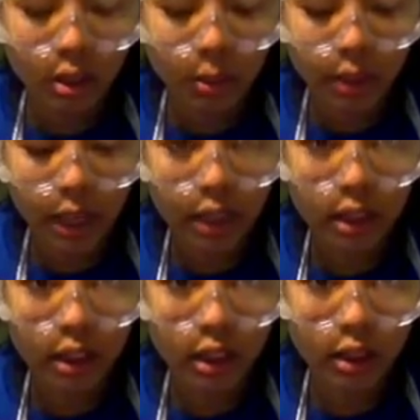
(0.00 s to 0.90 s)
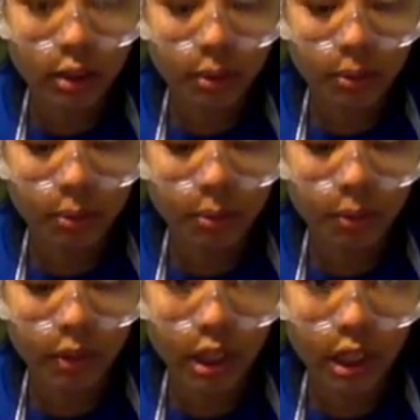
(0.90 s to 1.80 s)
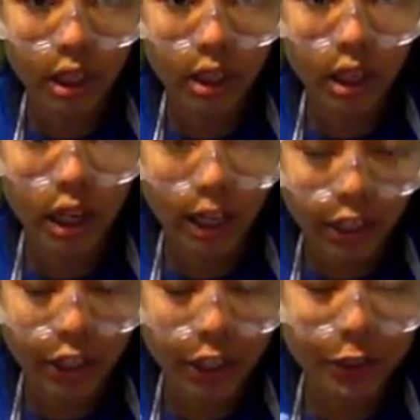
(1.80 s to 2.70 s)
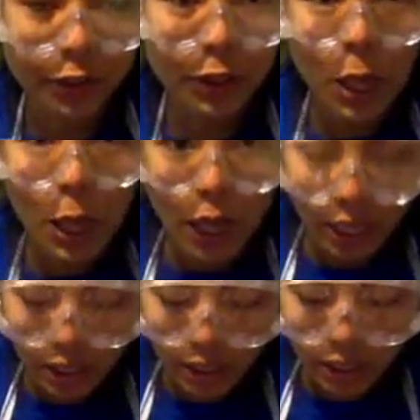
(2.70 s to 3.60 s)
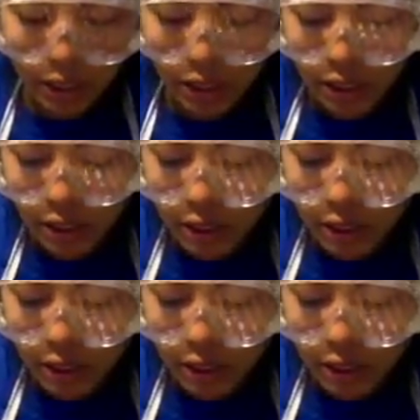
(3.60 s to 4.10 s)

potassium iodine, and then